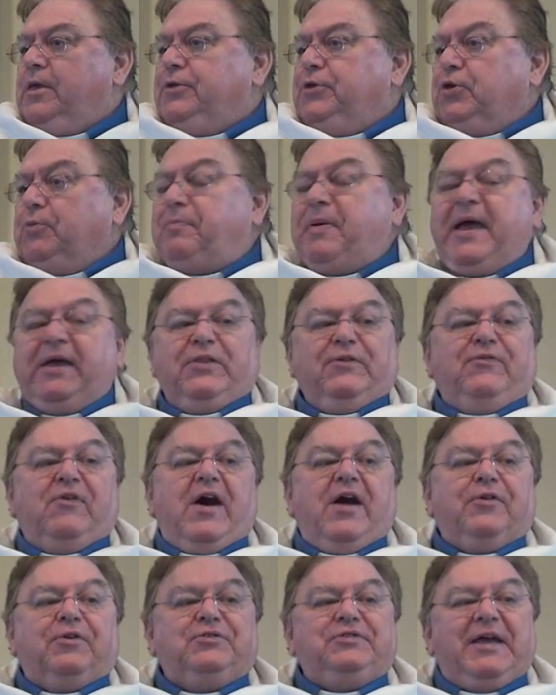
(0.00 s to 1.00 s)
You pay the
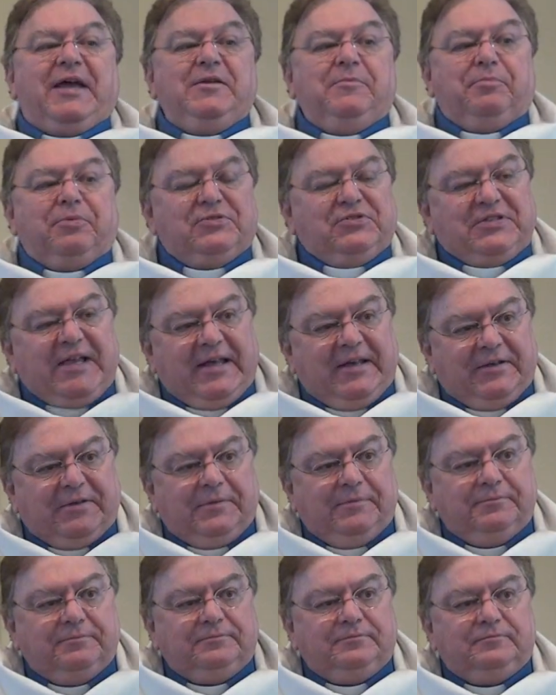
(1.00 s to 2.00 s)
father
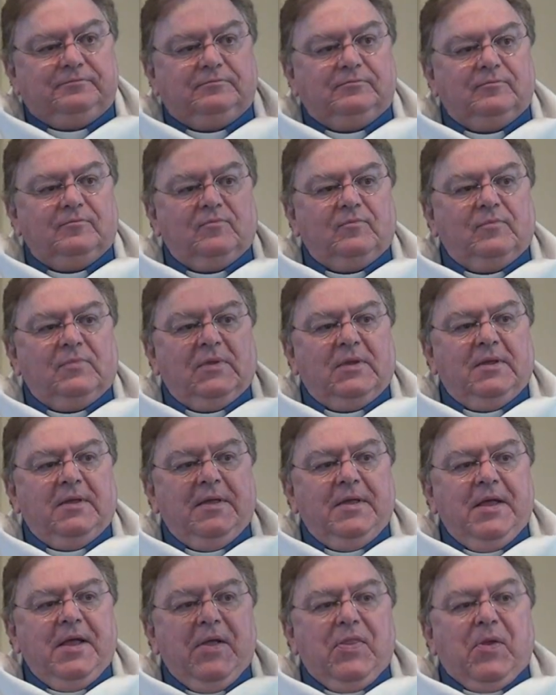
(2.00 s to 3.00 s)
10%.
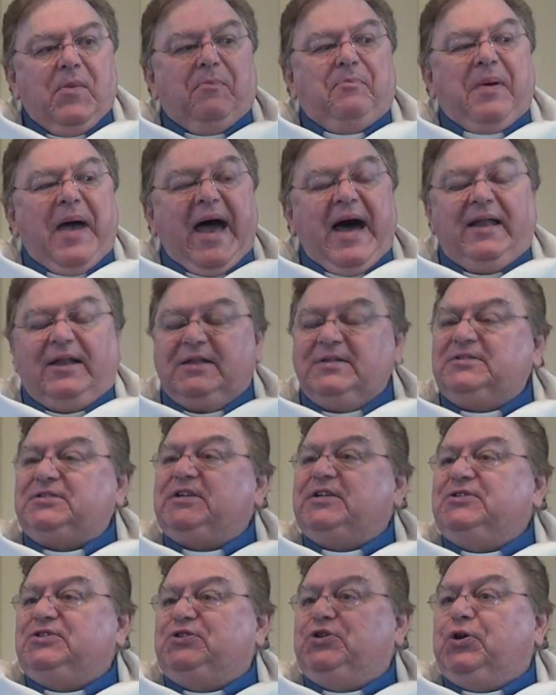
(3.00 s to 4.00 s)
The
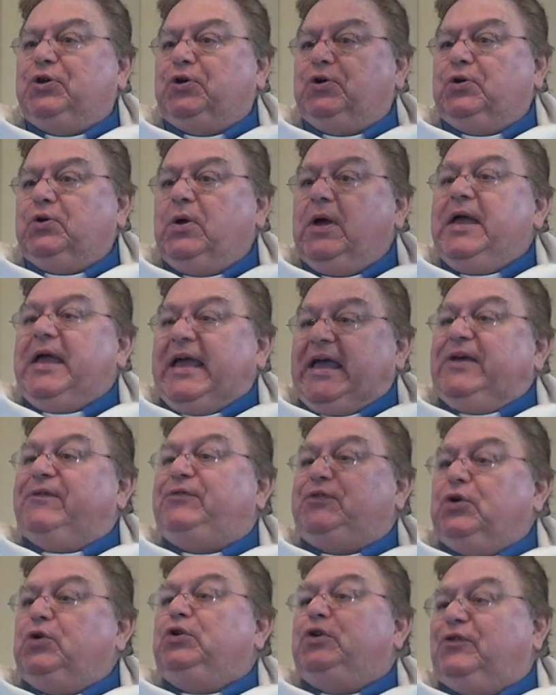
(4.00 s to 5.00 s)
balance is due
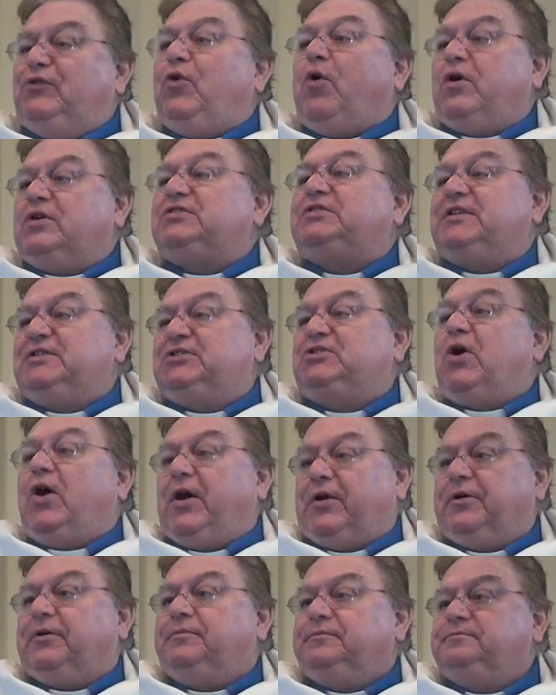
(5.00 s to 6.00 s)
if you divorce his
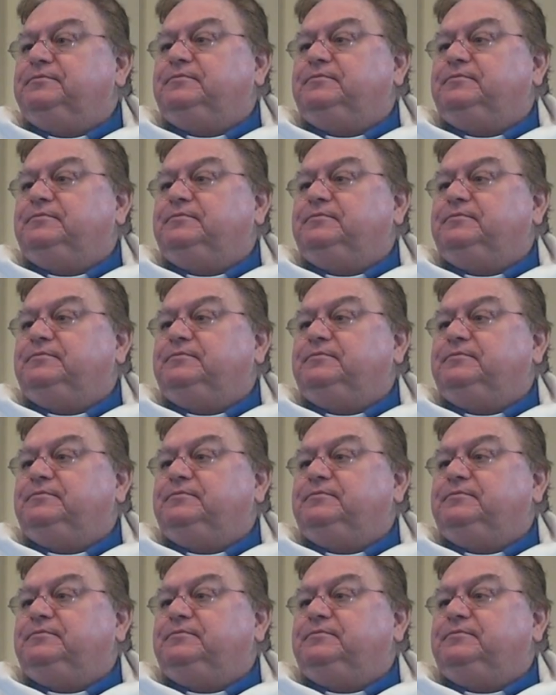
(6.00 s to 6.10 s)
daughter."